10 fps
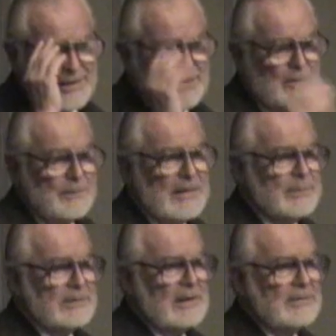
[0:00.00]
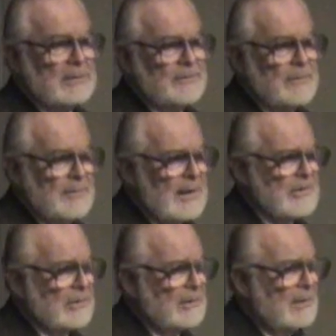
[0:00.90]
this is where people get their
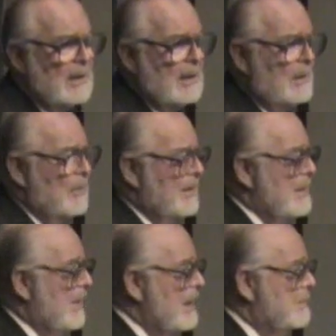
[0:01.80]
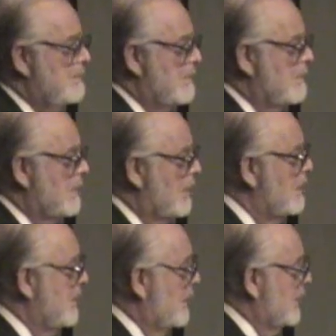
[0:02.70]
information and where they might
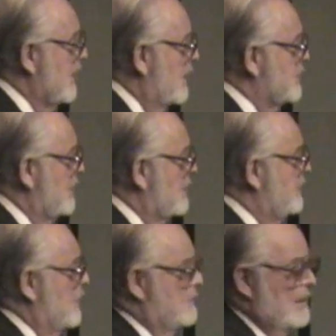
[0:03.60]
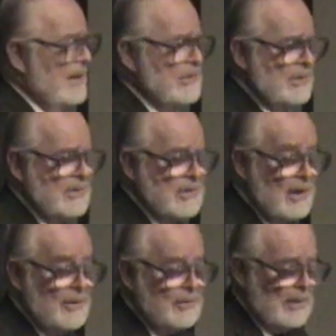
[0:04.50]
learn about the Council on Foreign Relations
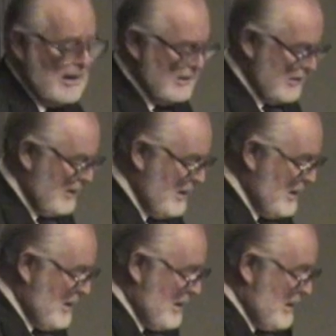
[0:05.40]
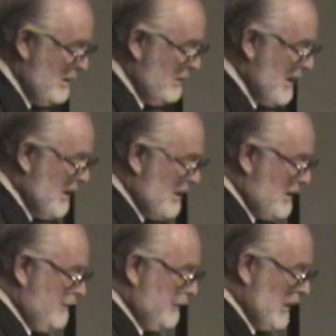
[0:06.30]
otherwise. In the
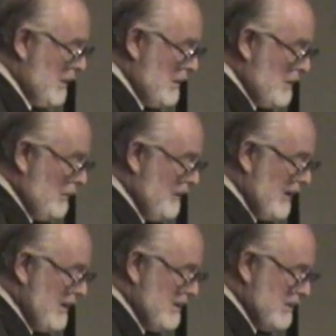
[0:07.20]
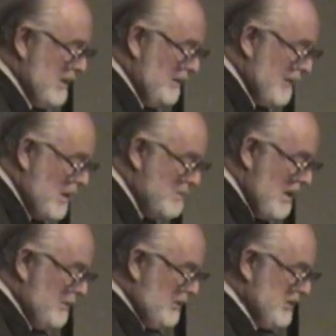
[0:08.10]
media, we find CFR
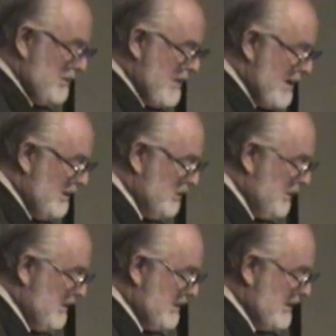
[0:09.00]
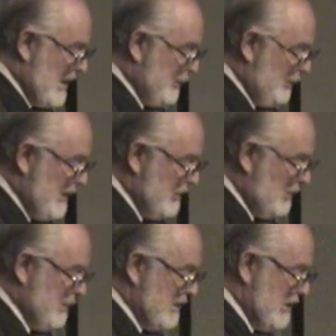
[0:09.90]
members in management and
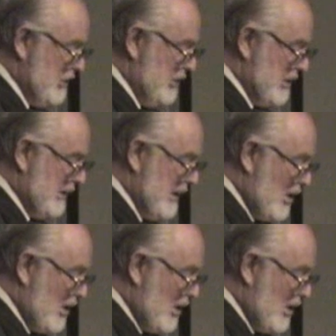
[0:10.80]
operational positions at